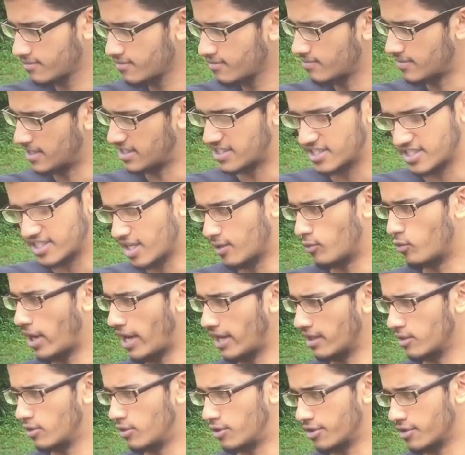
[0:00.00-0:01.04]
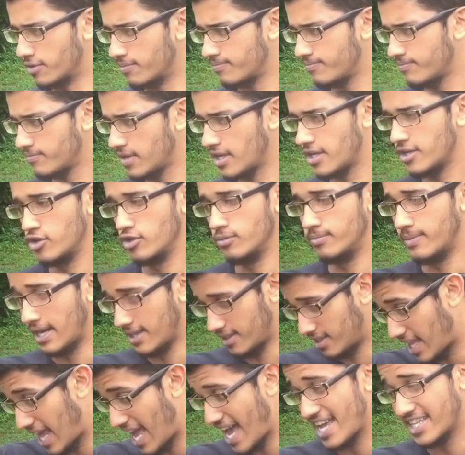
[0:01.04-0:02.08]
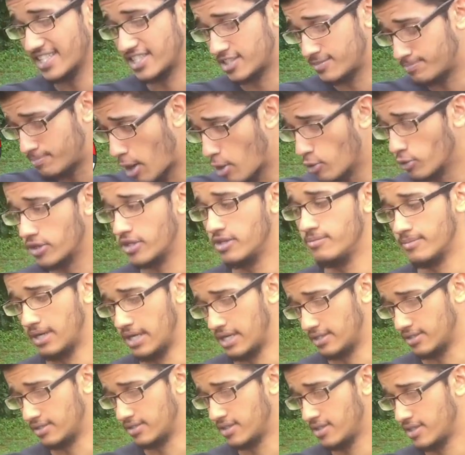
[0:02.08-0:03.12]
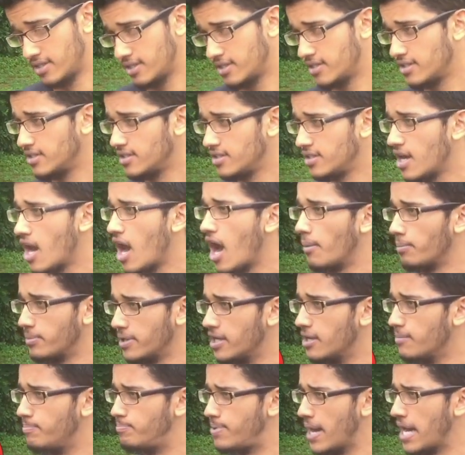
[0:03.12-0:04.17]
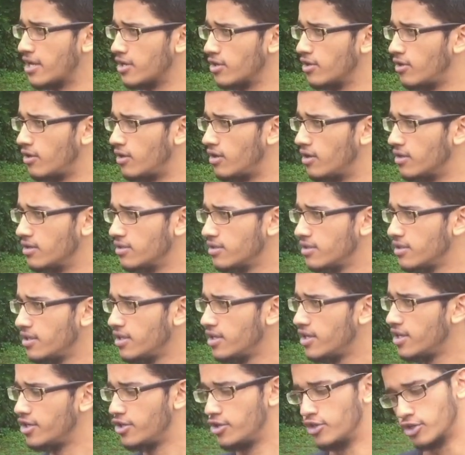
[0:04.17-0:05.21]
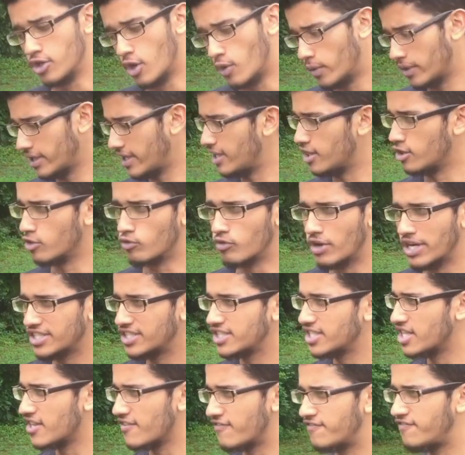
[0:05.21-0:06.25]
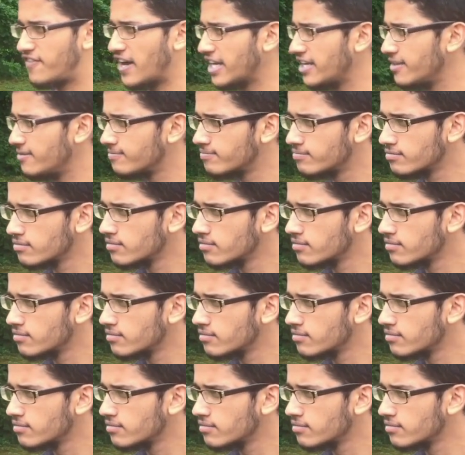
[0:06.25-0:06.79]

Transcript: This is it, Wailord. You're my last Pokemon. I'm gonna bet it all. You're going in the rest of the fight